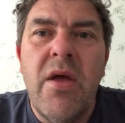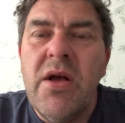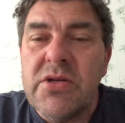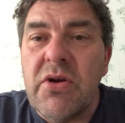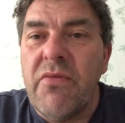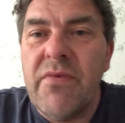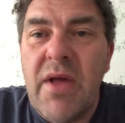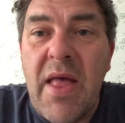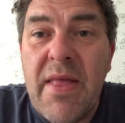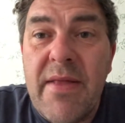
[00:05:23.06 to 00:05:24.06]
So,
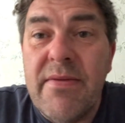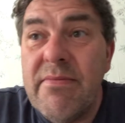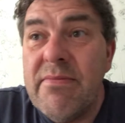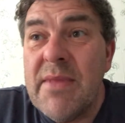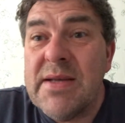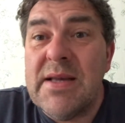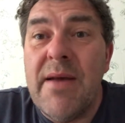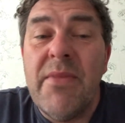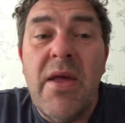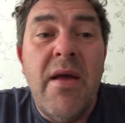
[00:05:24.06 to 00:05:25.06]
and then that's
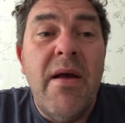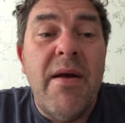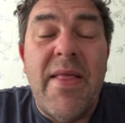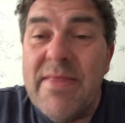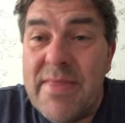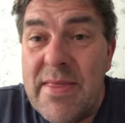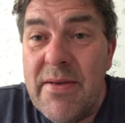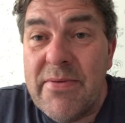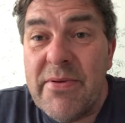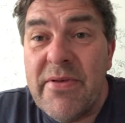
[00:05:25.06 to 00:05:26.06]
it. And
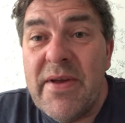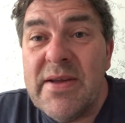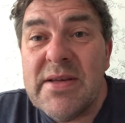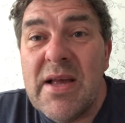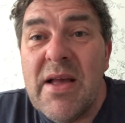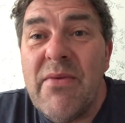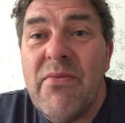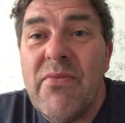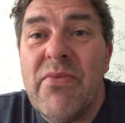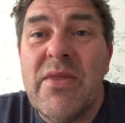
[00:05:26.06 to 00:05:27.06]
that's one of the things.
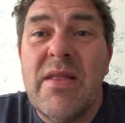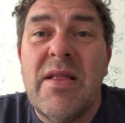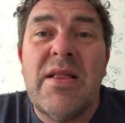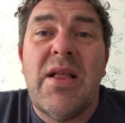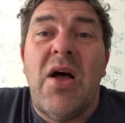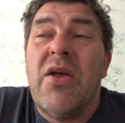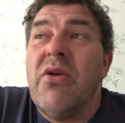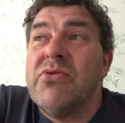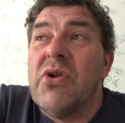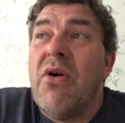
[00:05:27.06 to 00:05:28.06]
I
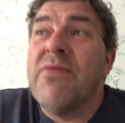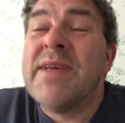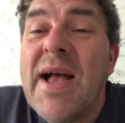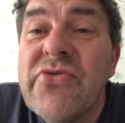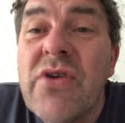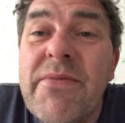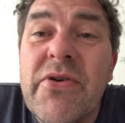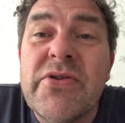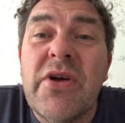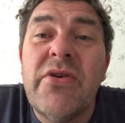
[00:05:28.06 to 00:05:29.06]
use a lot of Tetra
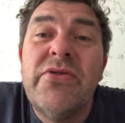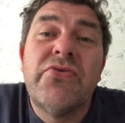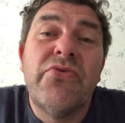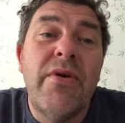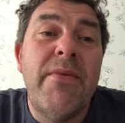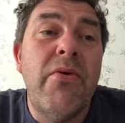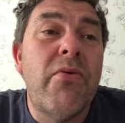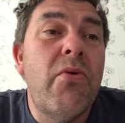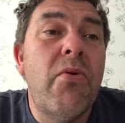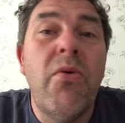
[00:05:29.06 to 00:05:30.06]
because I use soya
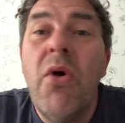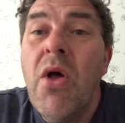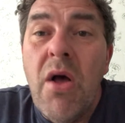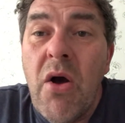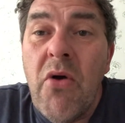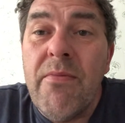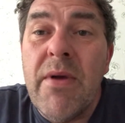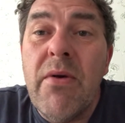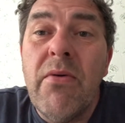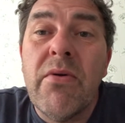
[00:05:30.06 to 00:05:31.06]
milk or oat
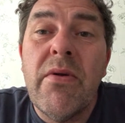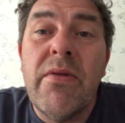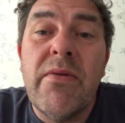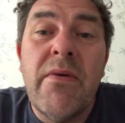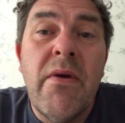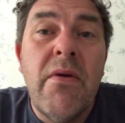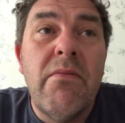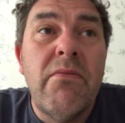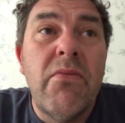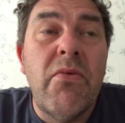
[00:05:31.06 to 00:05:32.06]
milk or
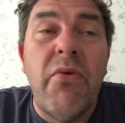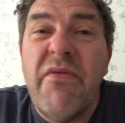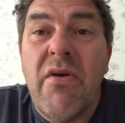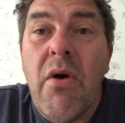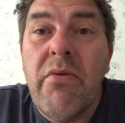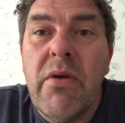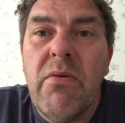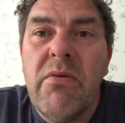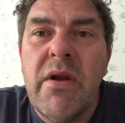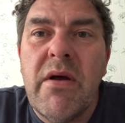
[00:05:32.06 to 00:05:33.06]
even
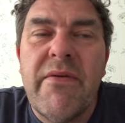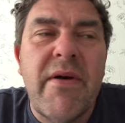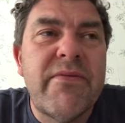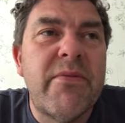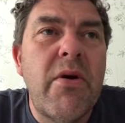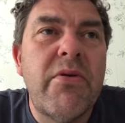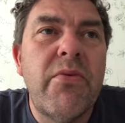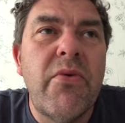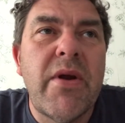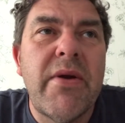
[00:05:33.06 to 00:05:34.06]
coconut, you know, if I have some coconut
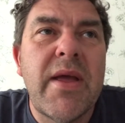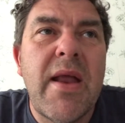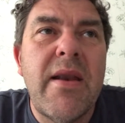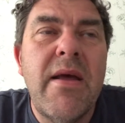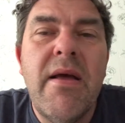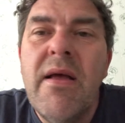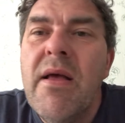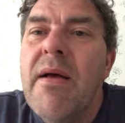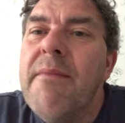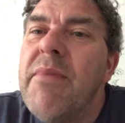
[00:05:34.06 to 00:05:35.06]
water now and again.
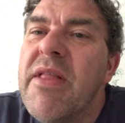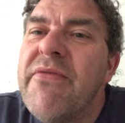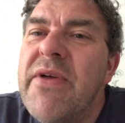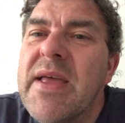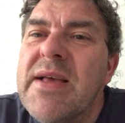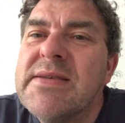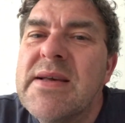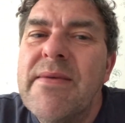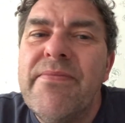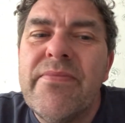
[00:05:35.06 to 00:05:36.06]
But the thing is,
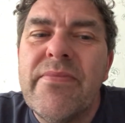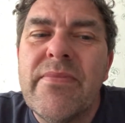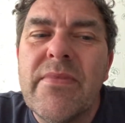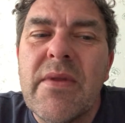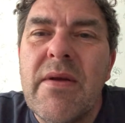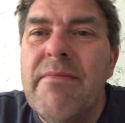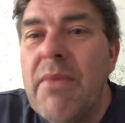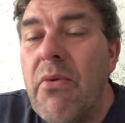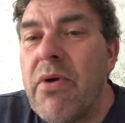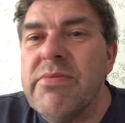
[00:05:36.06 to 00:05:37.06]

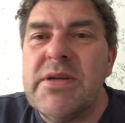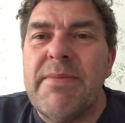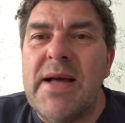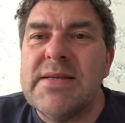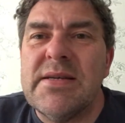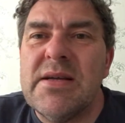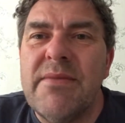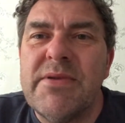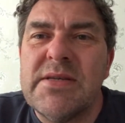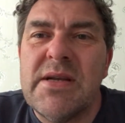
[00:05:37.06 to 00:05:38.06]
milk comes in a plastic tub,
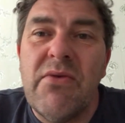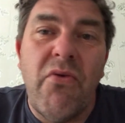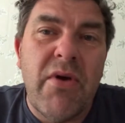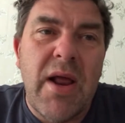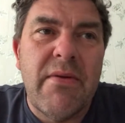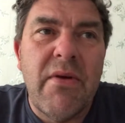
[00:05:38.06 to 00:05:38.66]
doesn't it? Or can